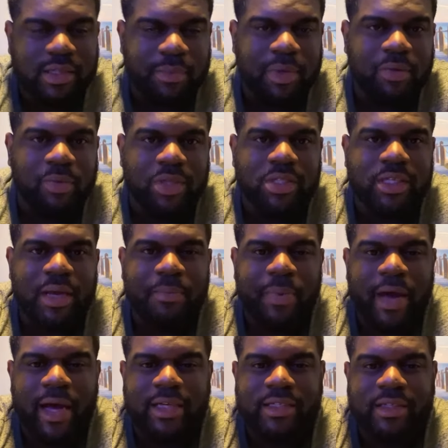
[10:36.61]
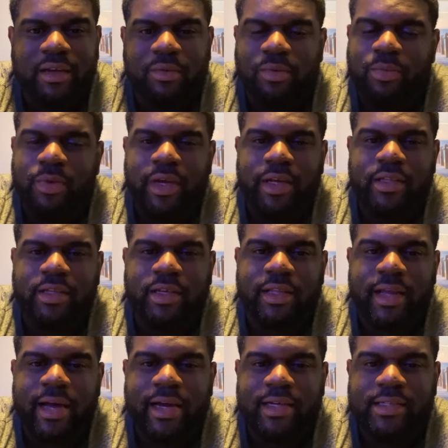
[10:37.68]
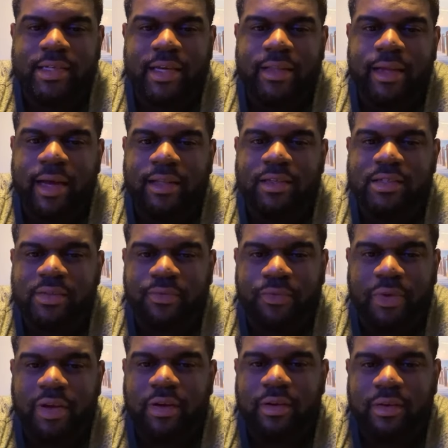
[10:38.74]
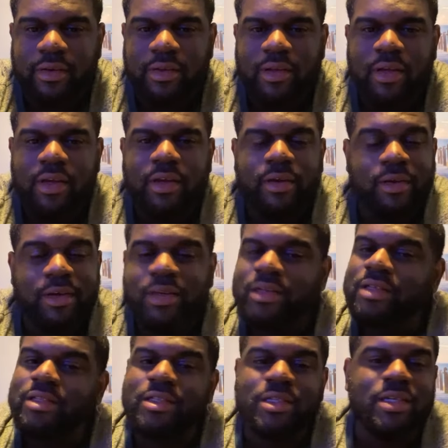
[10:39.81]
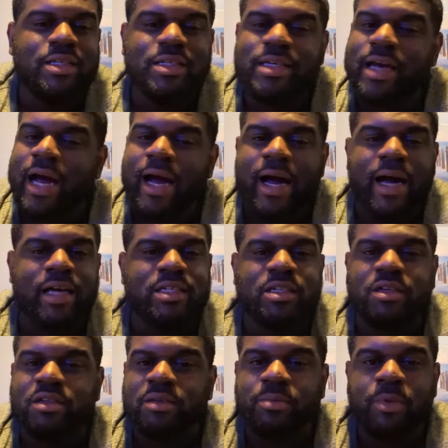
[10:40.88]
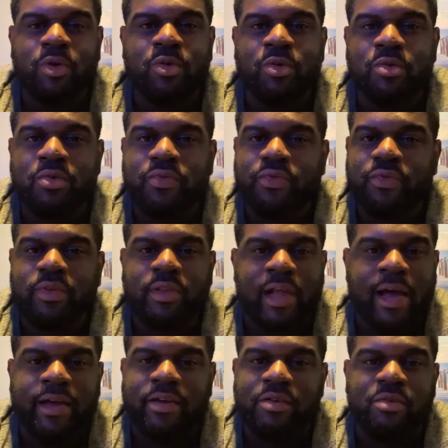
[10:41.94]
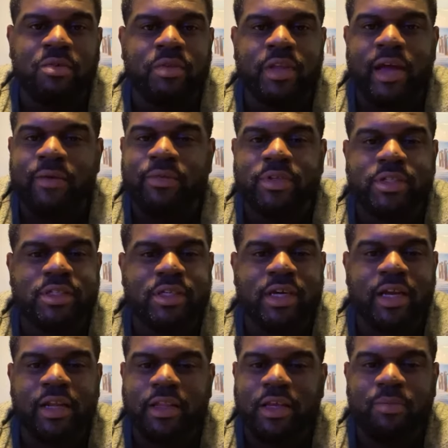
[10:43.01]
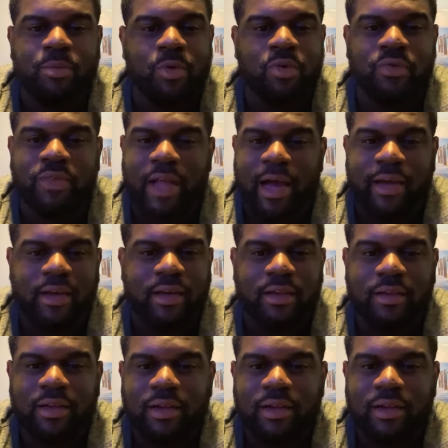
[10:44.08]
I mean, once they pass, when we hit the $9-10 in finger, GTI is gonna move like you'll never see anything move like it.